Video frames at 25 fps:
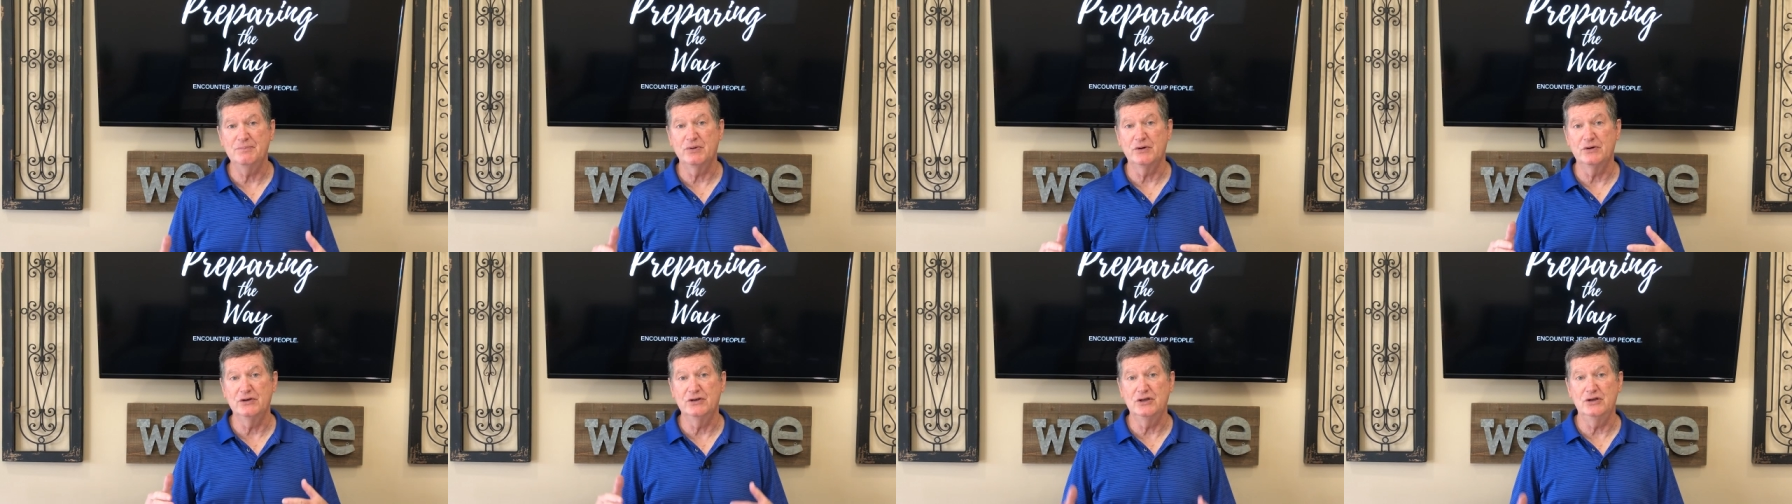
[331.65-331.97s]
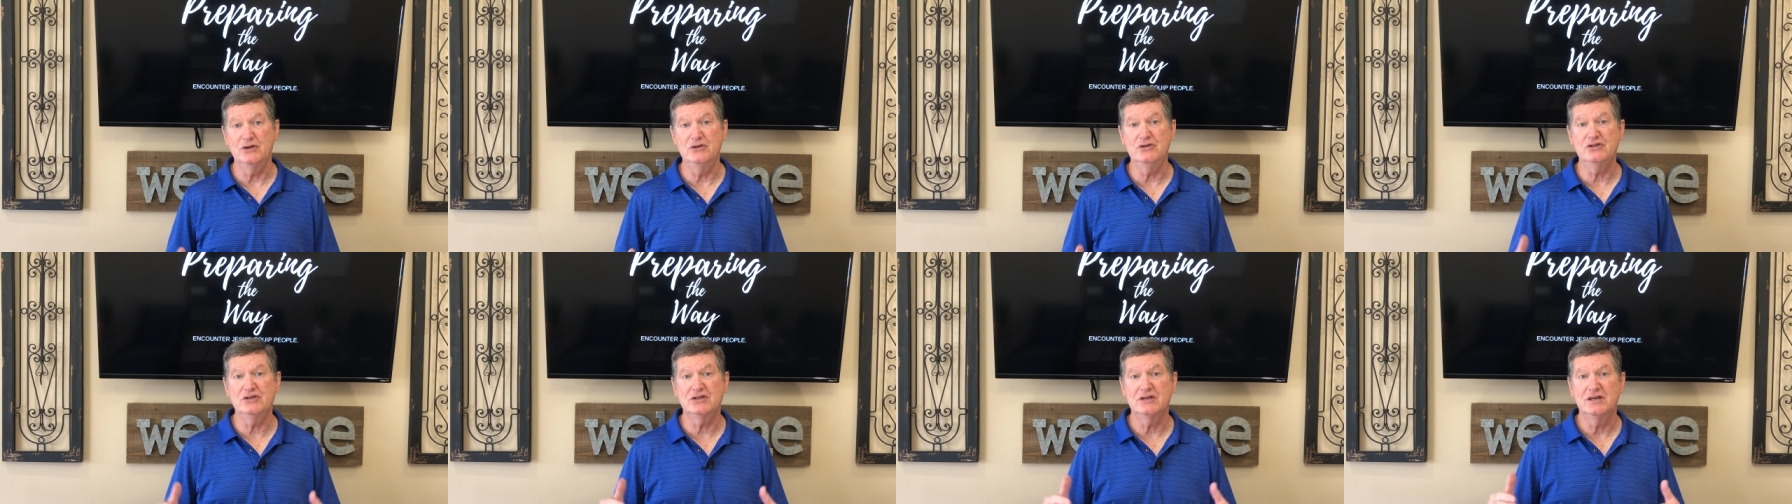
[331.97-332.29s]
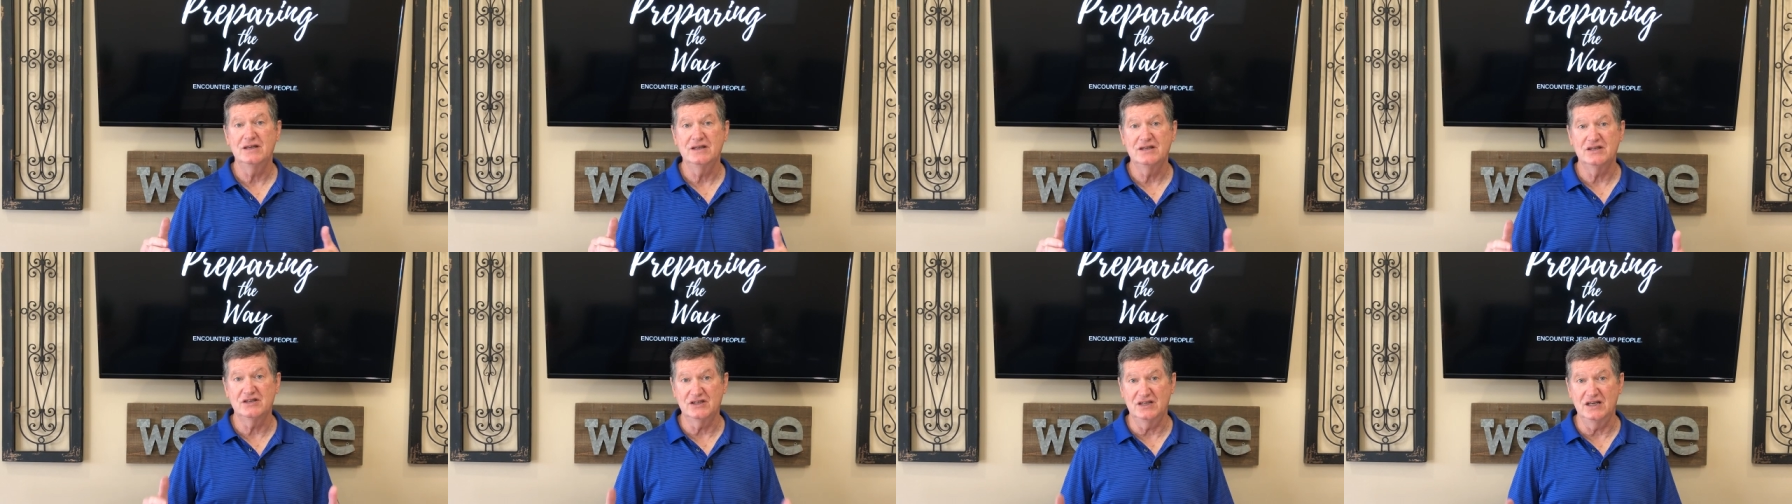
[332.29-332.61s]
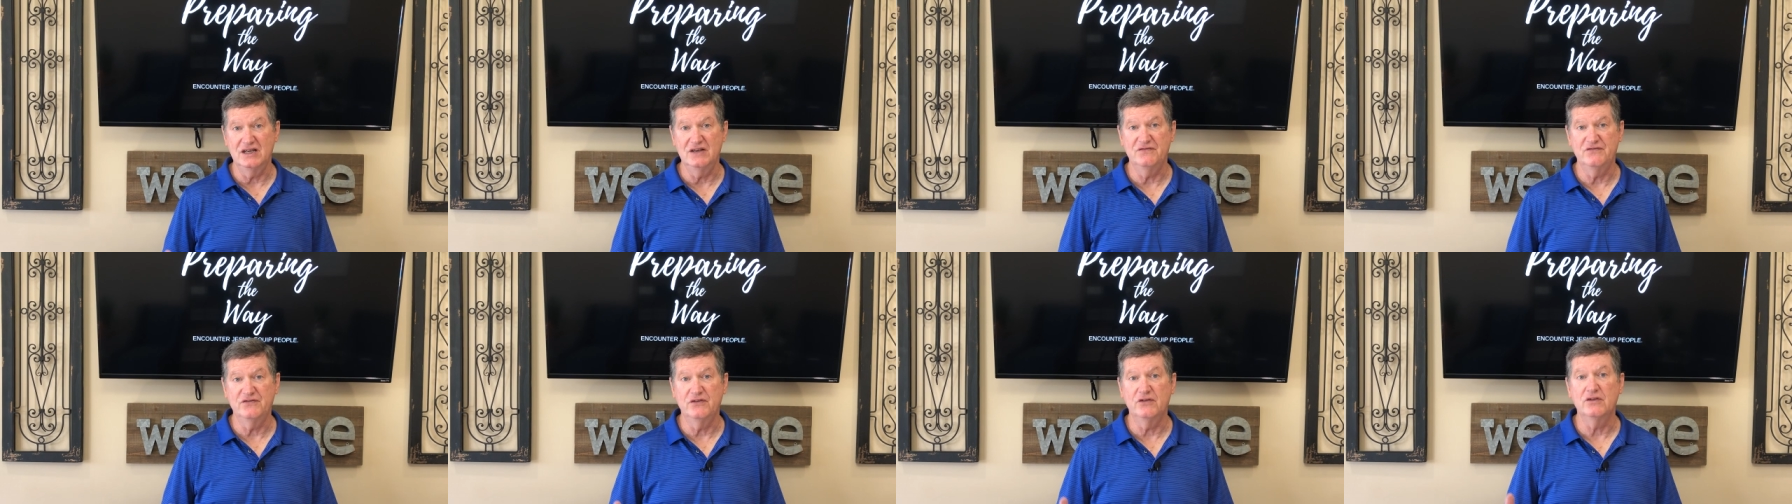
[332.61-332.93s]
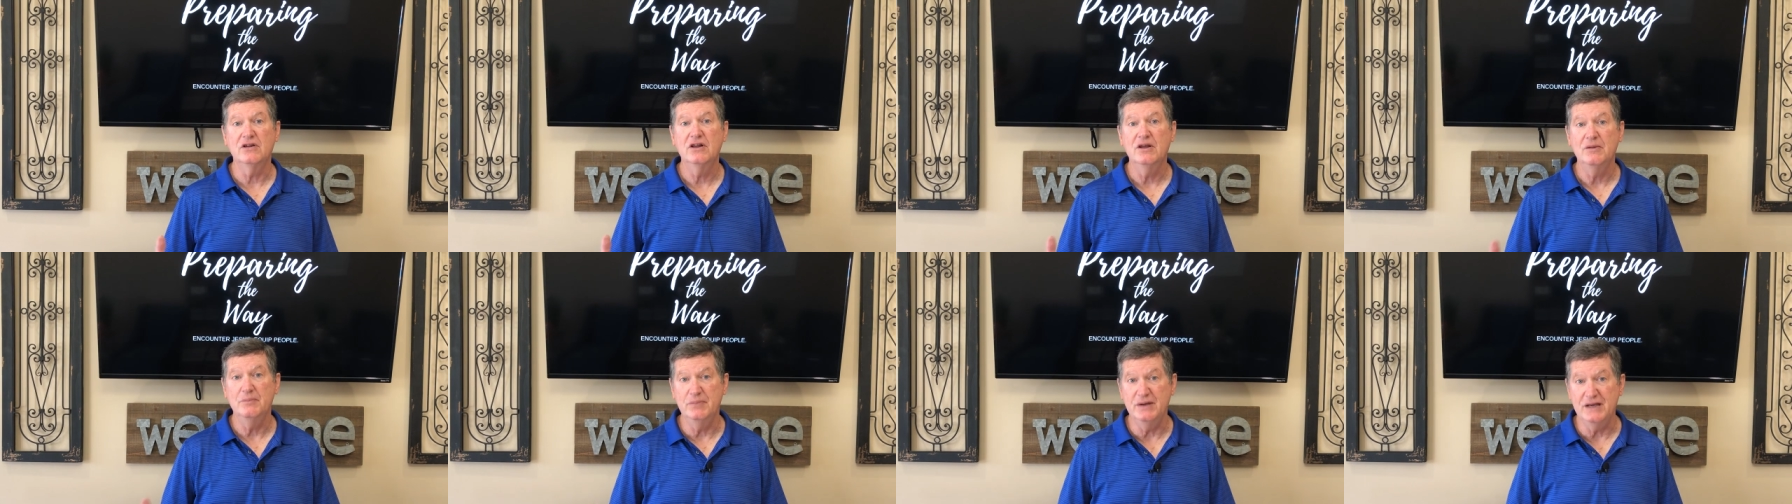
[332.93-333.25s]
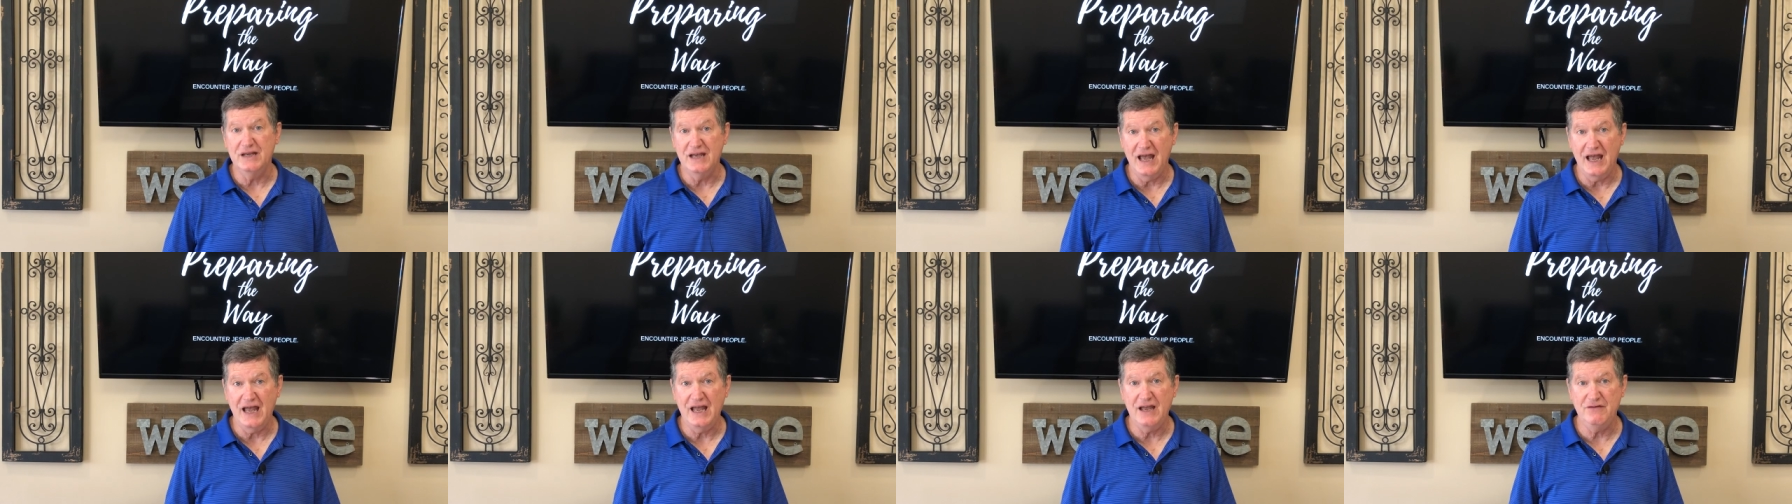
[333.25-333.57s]
produce sinful
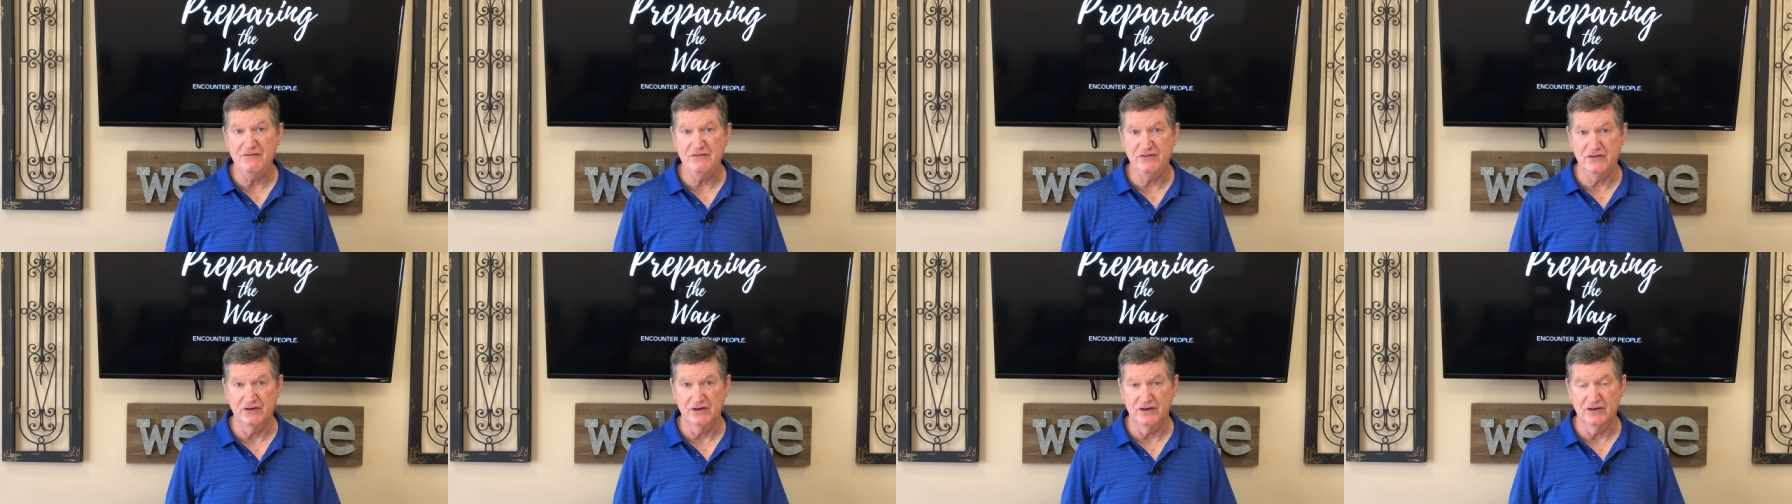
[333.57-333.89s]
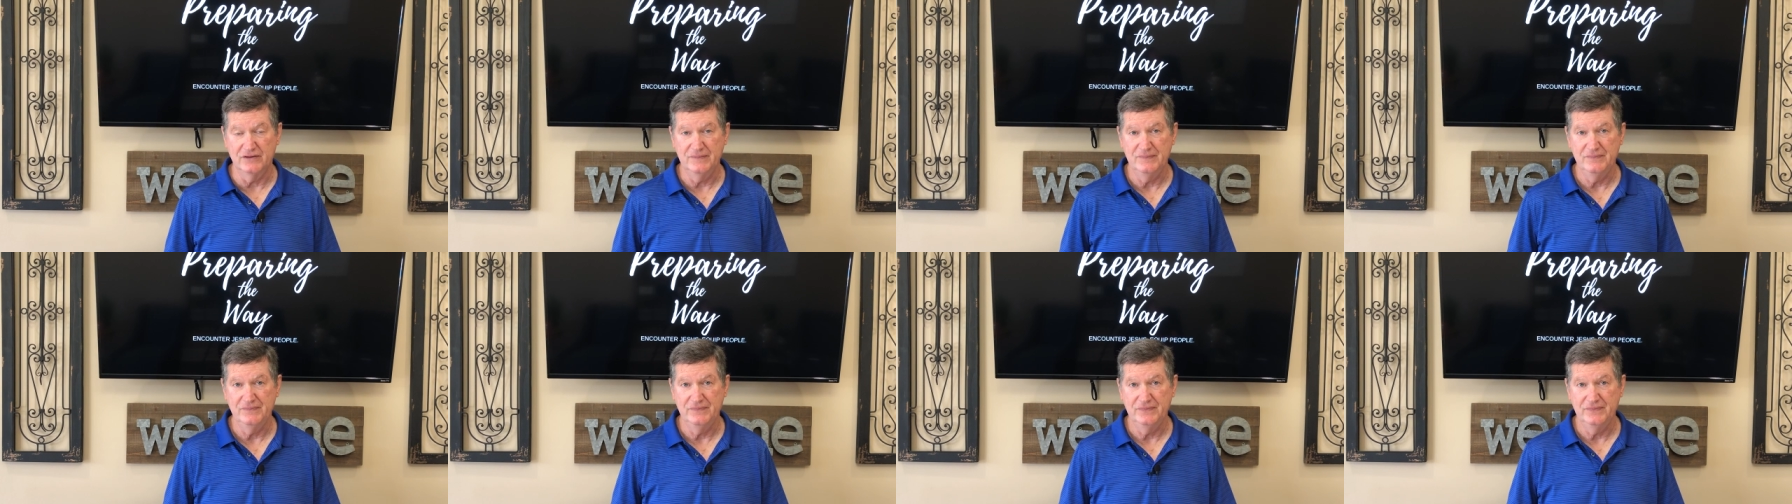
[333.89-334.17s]
behavior.